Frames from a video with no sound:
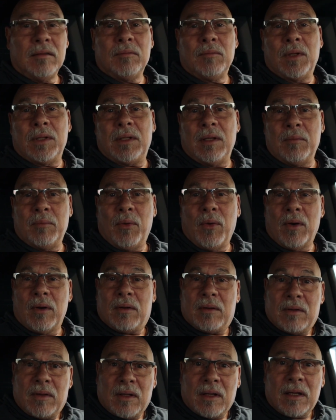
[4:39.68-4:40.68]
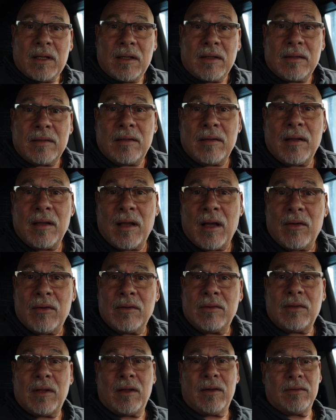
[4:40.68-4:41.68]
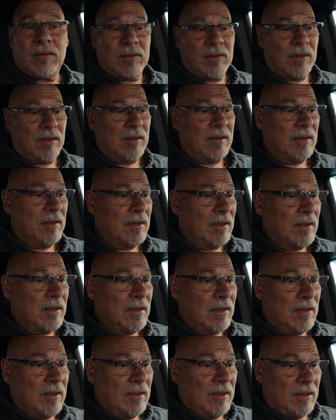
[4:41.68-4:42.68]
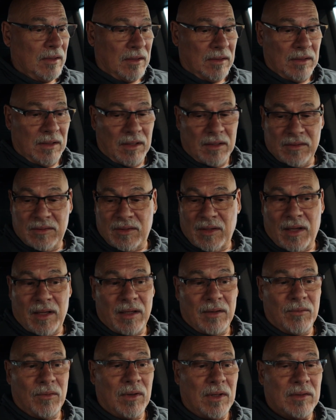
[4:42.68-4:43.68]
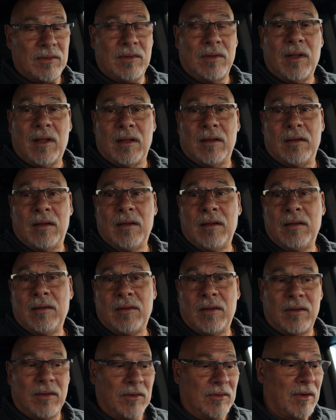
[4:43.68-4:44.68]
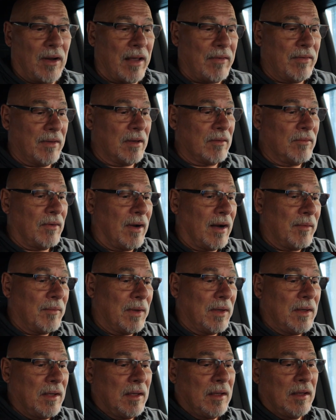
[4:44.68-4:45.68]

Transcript: but the important thing is how it sounds on the inside and what it's done to the driving environment.